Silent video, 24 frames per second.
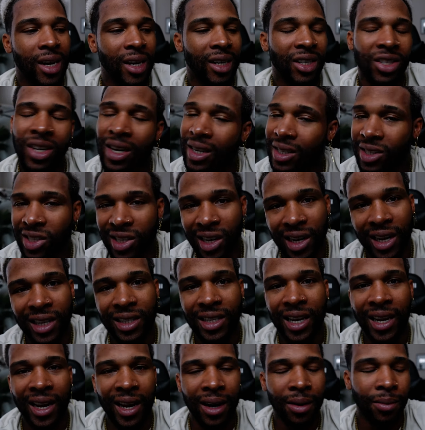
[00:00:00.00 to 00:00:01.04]
cutting shit like
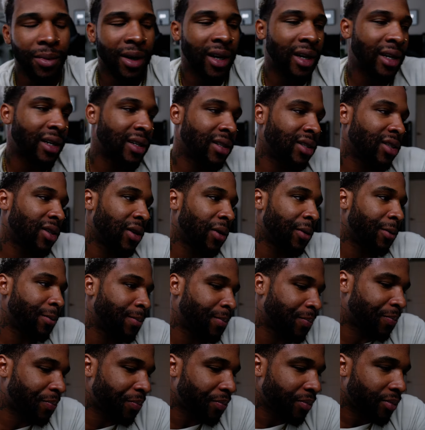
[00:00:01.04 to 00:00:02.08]
that out, man. So
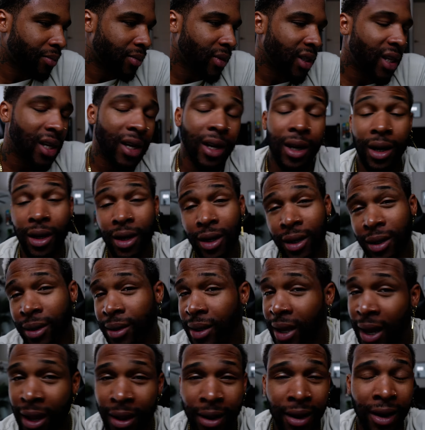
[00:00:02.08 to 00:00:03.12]
uh,
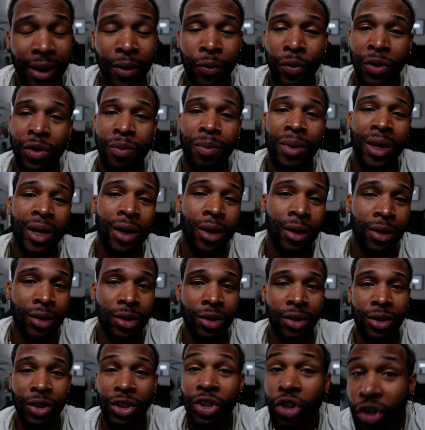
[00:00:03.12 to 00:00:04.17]
y'all are here with me
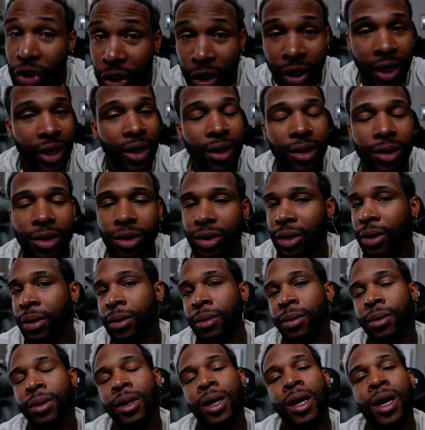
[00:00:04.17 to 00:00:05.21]
on this journey.
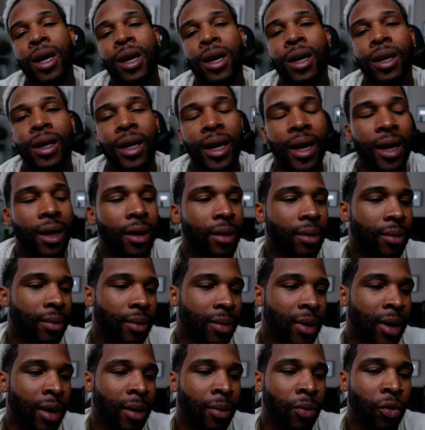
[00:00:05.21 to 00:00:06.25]
So yeah,
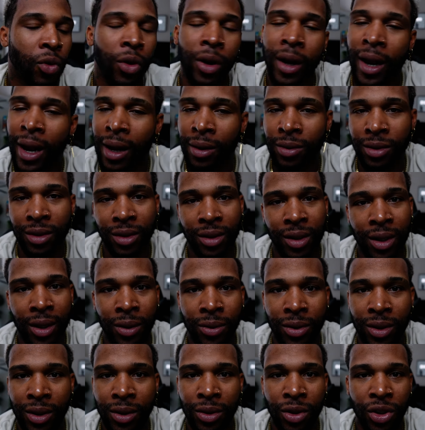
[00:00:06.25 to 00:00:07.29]
um, workouts, you know,
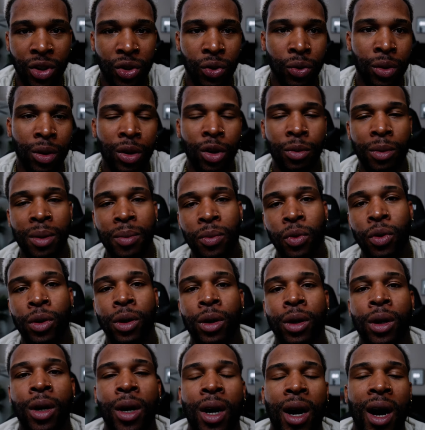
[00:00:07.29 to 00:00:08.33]
still just doing a little bit
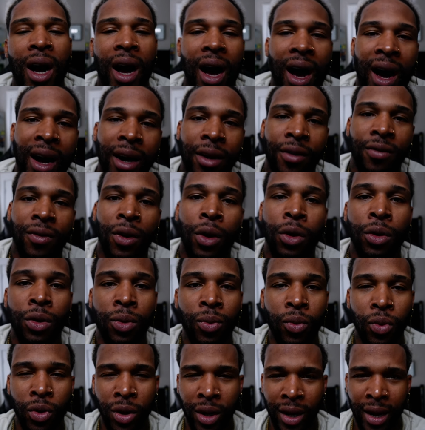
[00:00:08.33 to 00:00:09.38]
more higher volume
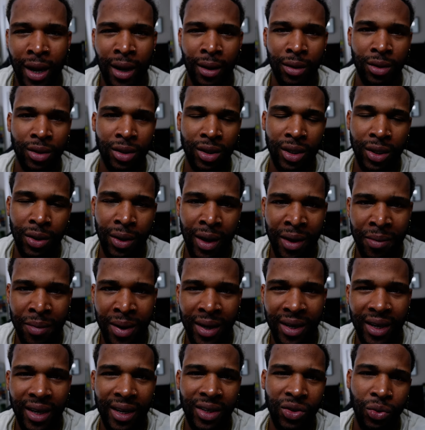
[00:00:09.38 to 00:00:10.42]
workouts. Still have my
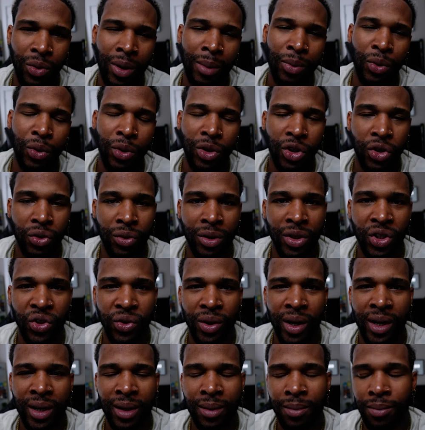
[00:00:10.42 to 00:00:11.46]
days where I'm doing strength
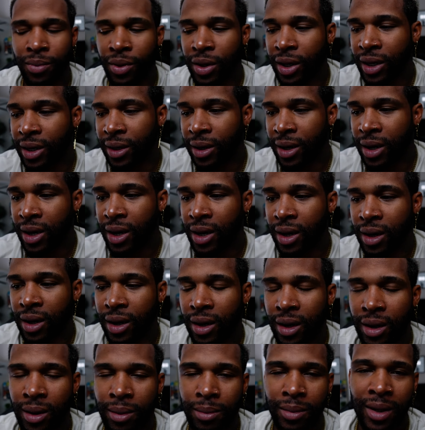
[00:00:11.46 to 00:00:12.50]
training, but
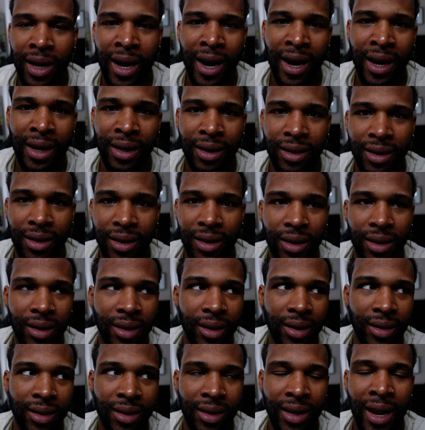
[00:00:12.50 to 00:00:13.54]
I'm um, not.
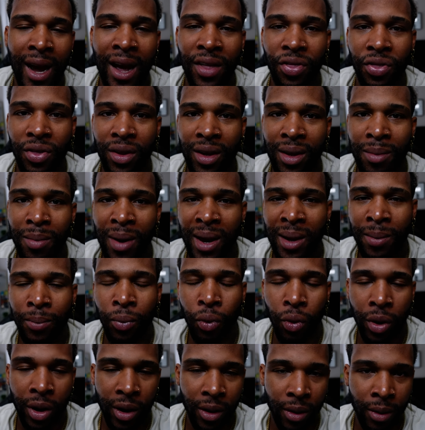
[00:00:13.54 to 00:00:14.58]
It's not the main
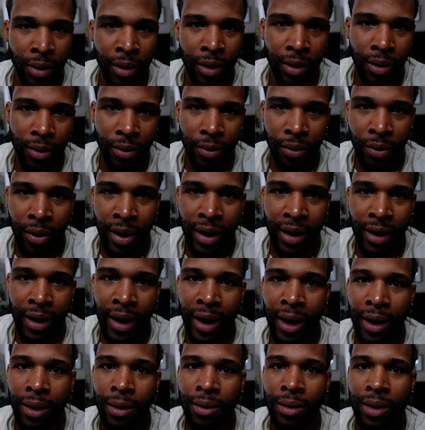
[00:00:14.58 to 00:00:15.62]
point right
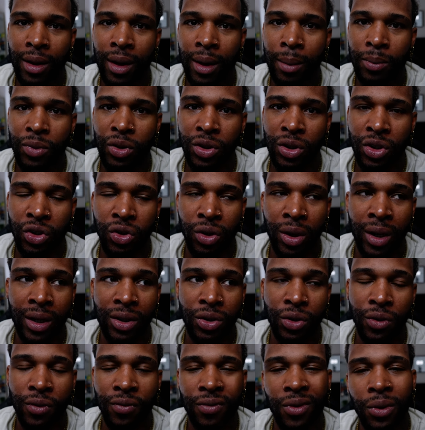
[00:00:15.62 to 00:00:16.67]
now. I'm just trying
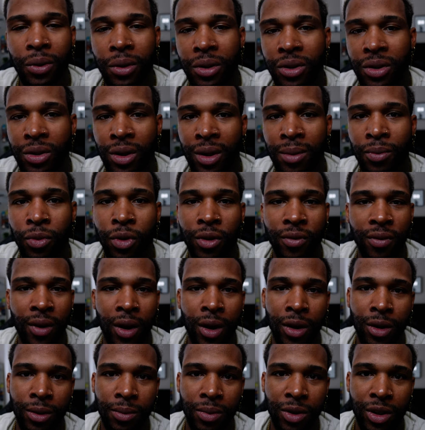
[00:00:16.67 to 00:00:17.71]
to focus on more
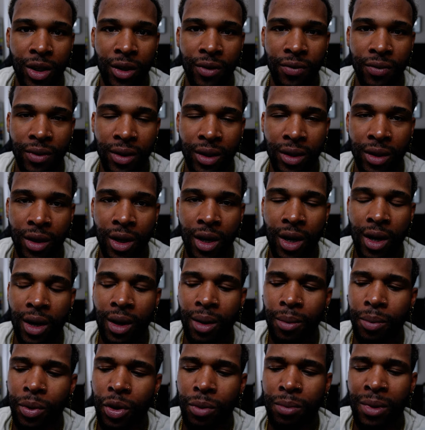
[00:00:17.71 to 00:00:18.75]
volume stuff and
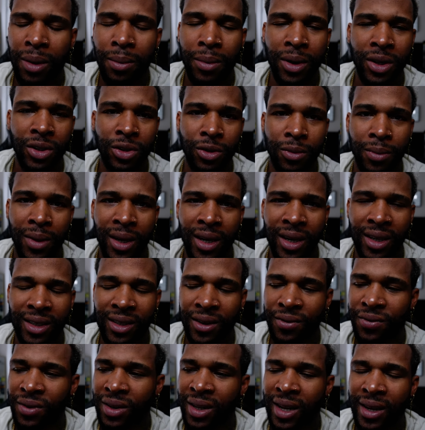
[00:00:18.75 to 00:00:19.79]
build my muscle, man. Because I
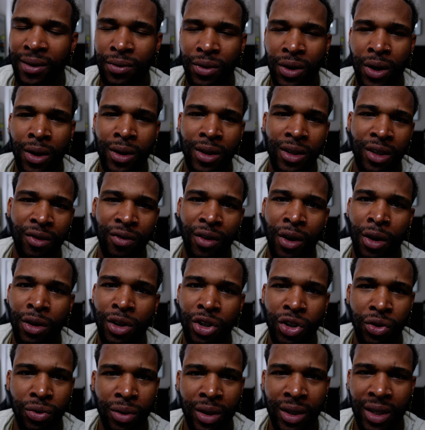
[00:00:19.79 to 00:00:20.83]
feel like regardless of all the
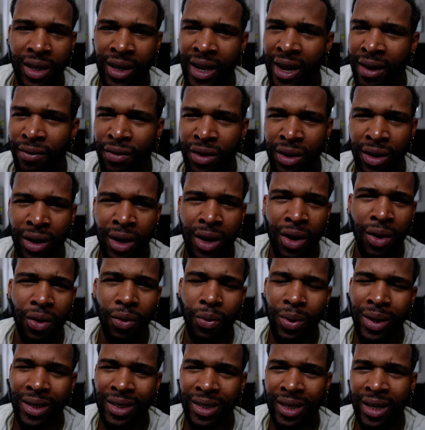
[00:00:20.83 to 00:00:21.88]
strength and heavy
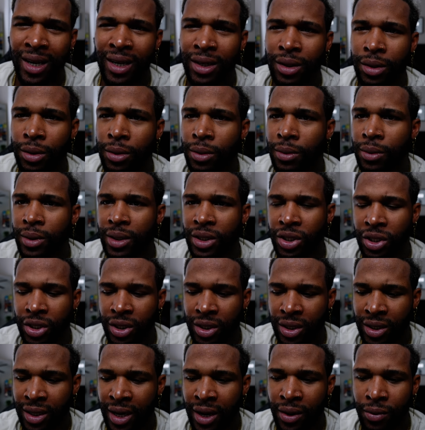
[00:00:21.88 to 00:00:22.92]
weights that I do, it's
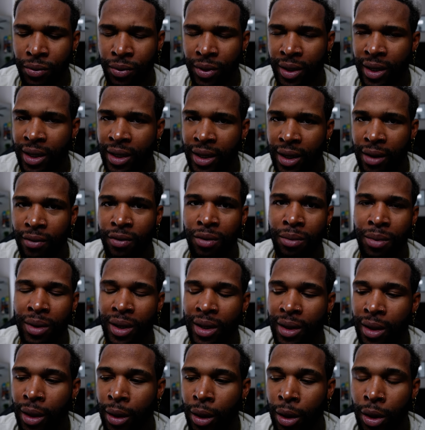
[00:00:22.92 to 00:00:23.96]
just not really giving me
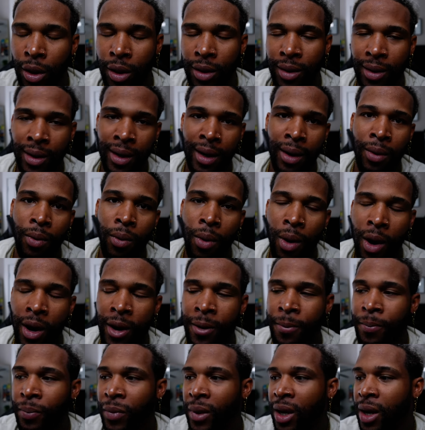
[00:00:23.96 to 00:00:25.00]
the look that I want,
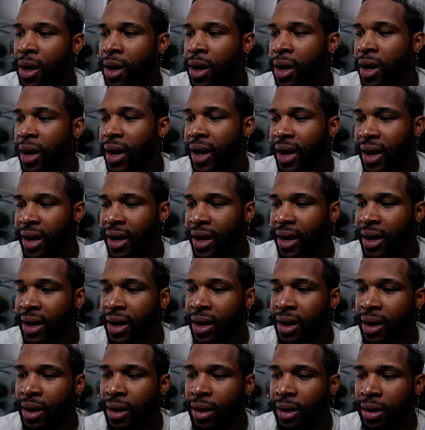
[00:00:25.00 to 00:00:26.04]

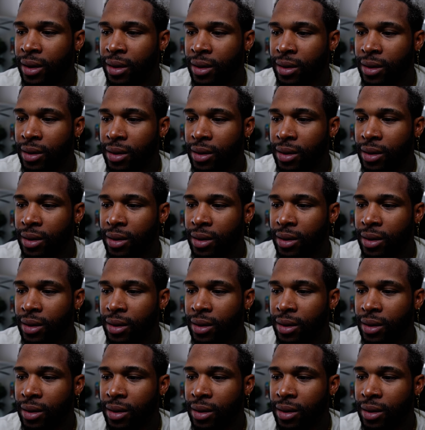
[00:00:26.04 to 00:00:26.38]
and